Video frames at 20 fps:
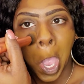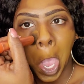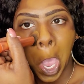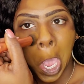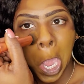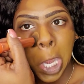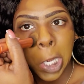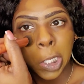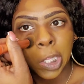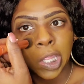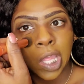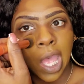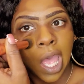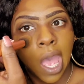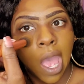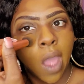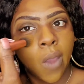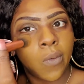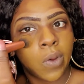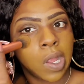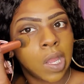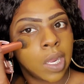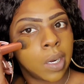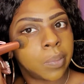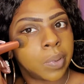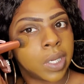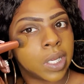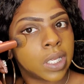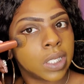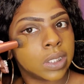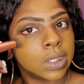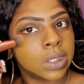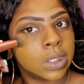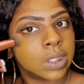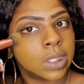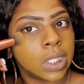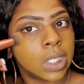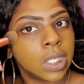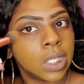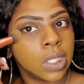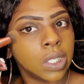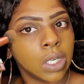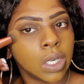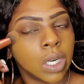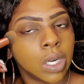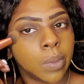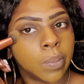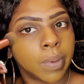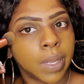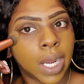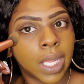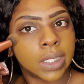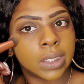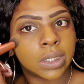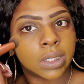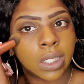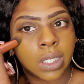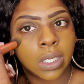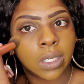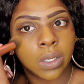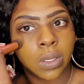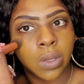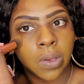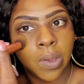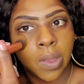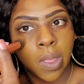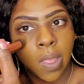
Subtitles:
Under the eye, we're going to put concealer, but I still